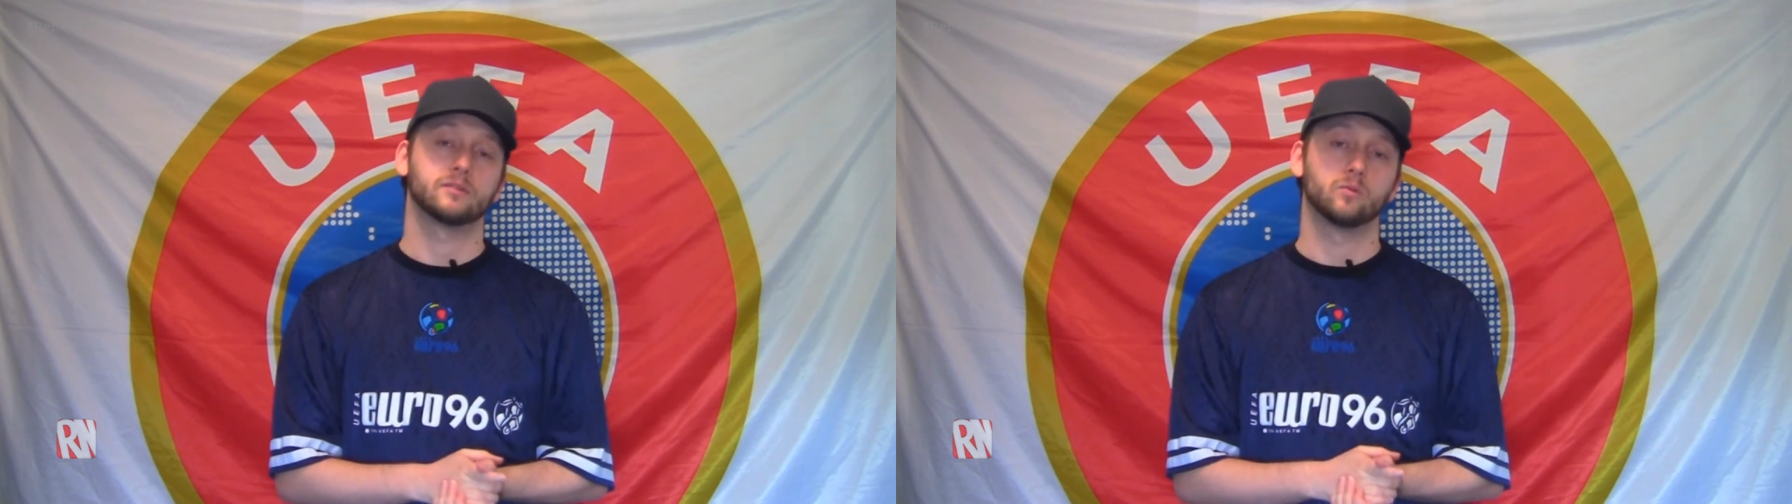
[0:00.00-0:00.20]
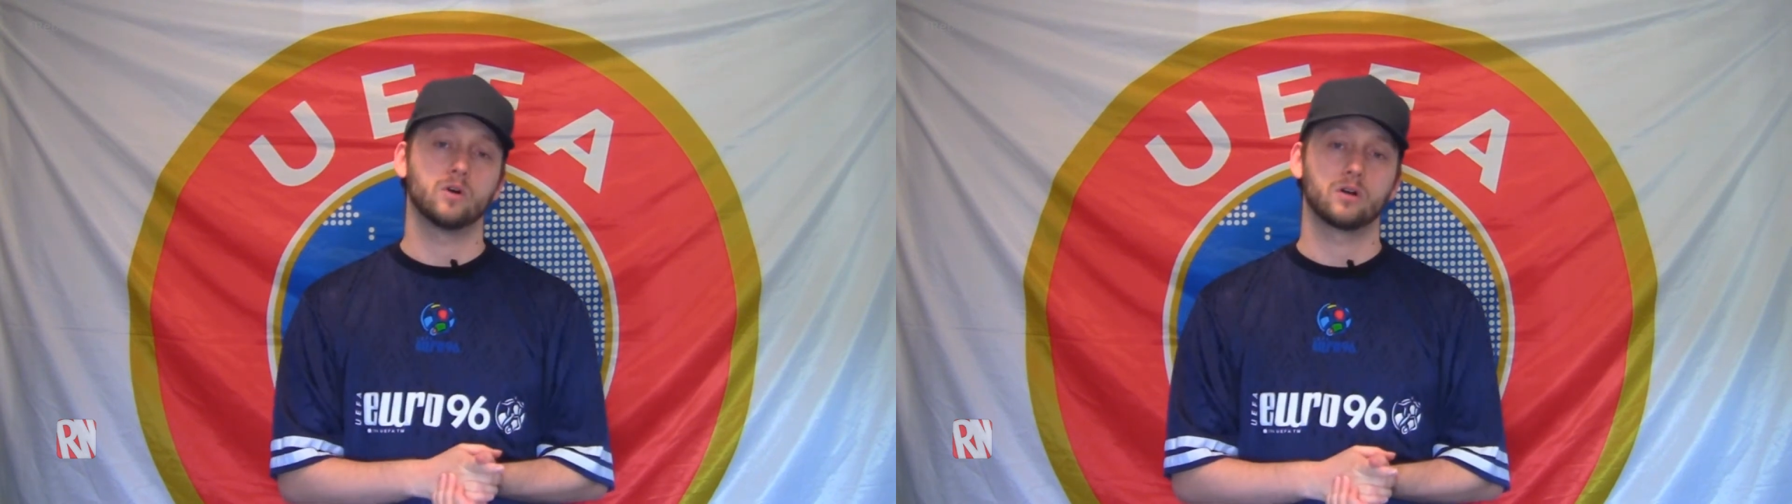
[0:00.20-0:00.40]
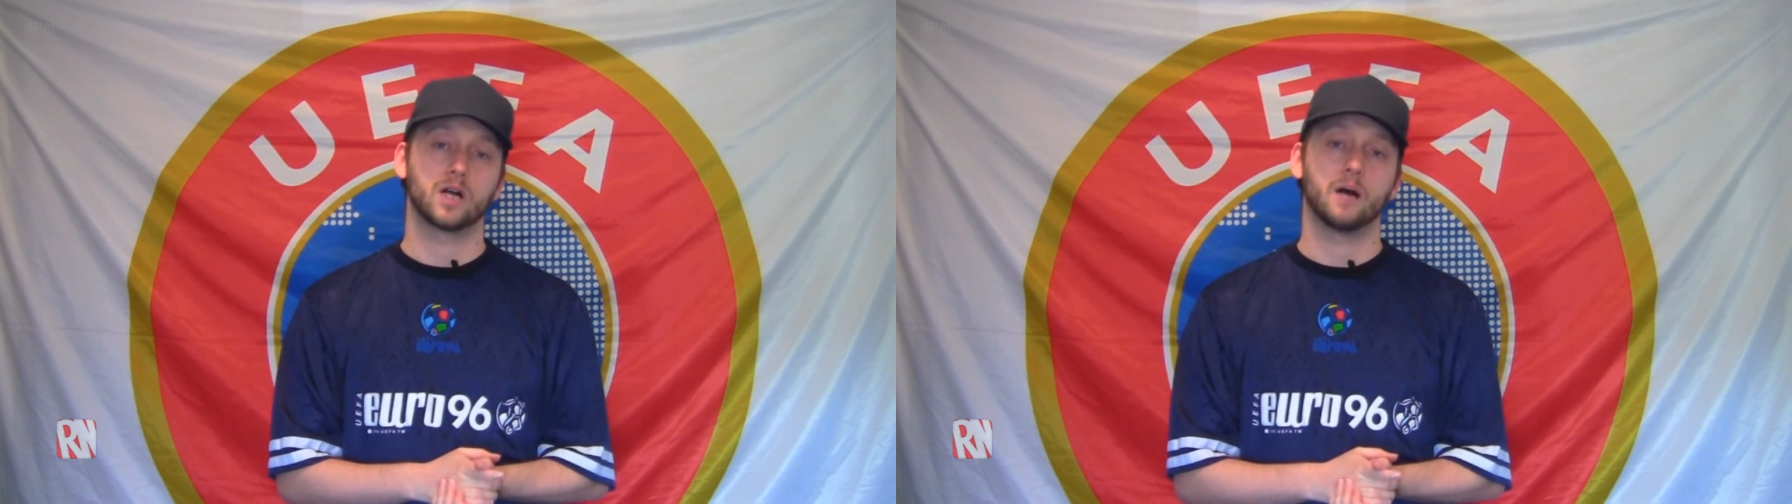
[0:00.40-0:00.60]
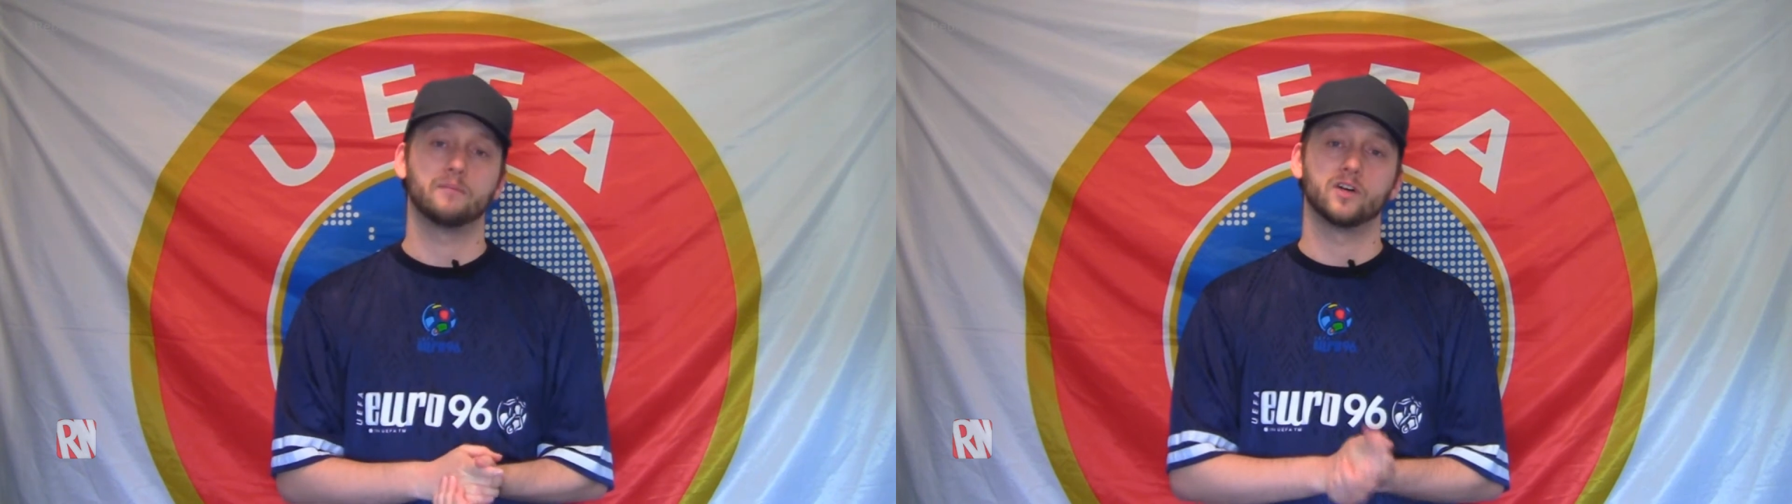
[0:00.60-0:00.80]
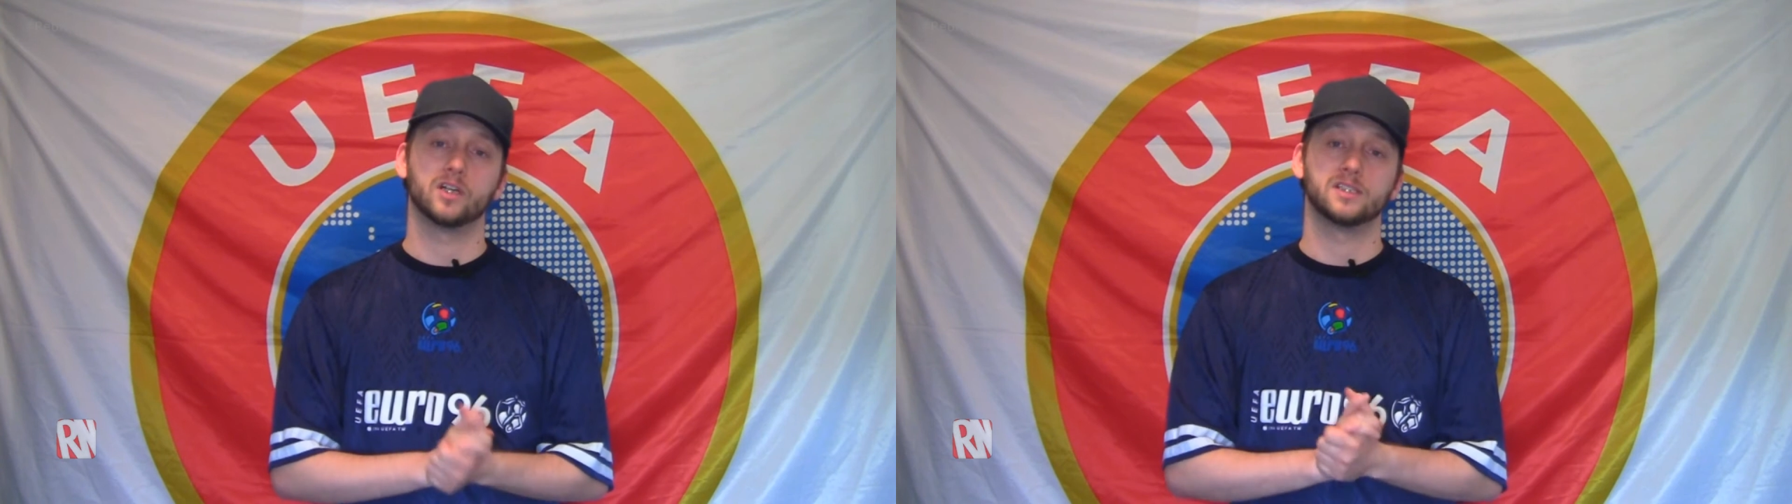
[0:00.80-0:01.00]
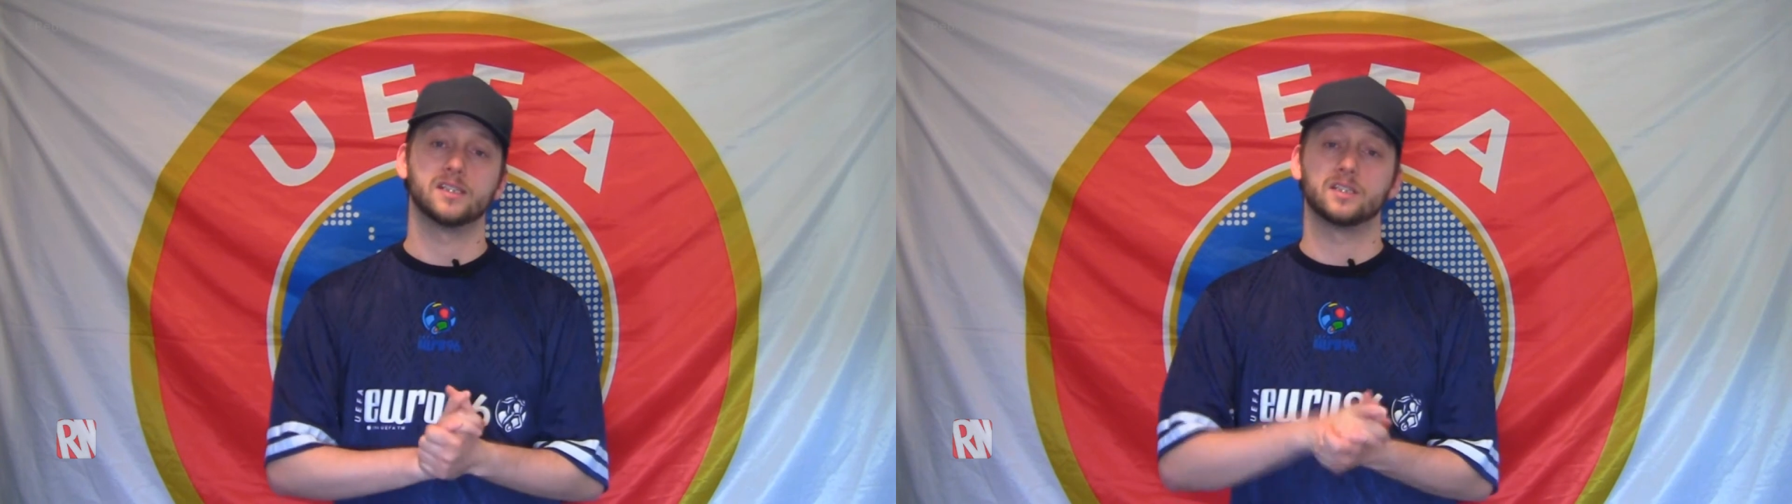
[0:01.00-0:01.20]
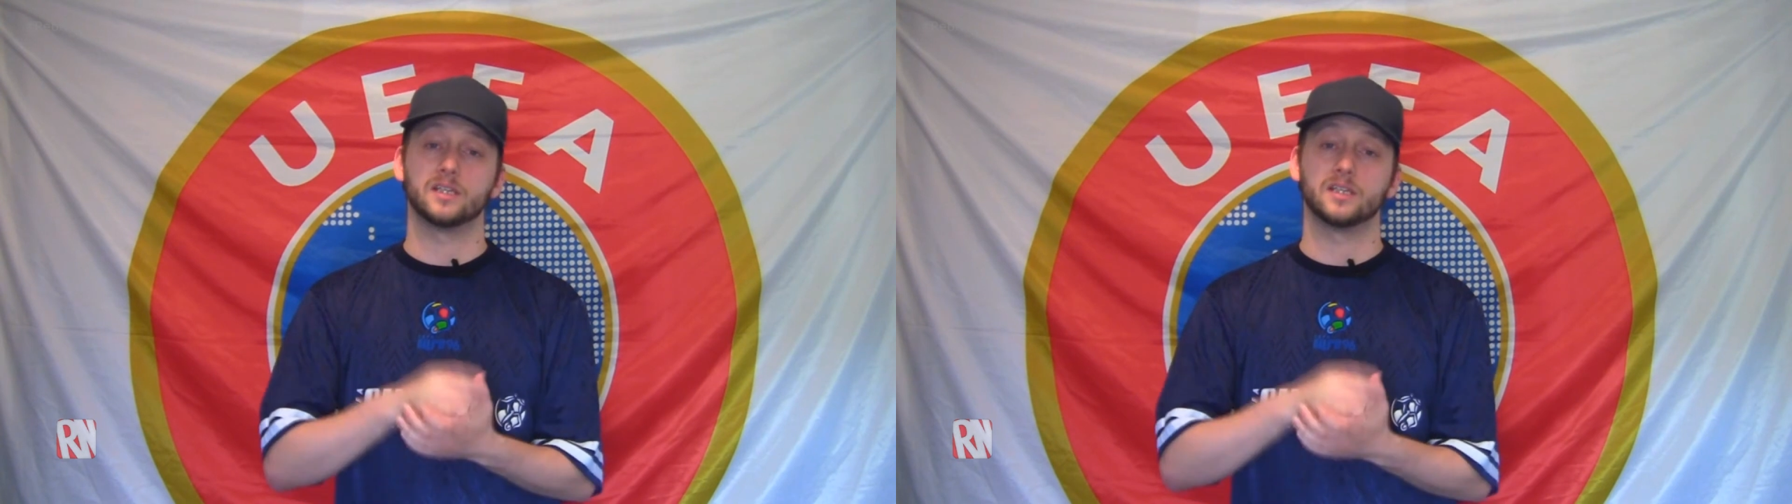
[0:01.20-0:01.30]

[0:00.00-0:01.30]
from the World Cup versus